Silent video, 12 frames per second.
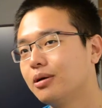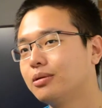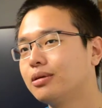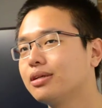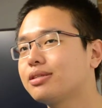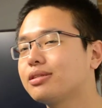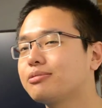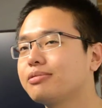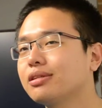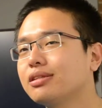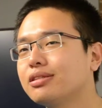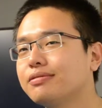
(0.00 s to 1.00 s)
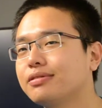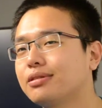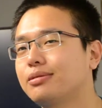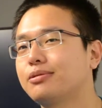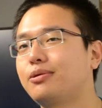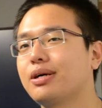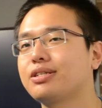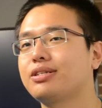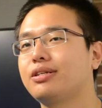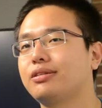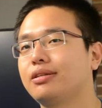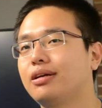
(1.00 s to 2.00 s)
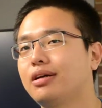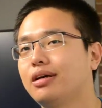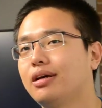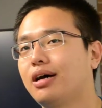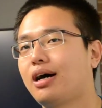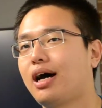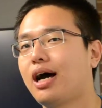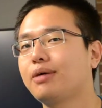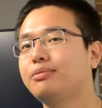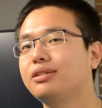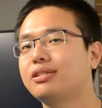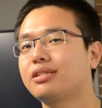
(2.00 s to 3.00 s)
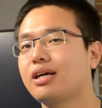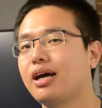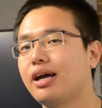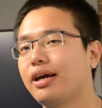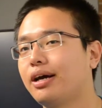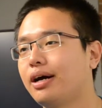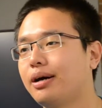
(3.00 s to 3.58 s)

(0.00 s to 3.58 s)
Well, it's a really difficult question. I would say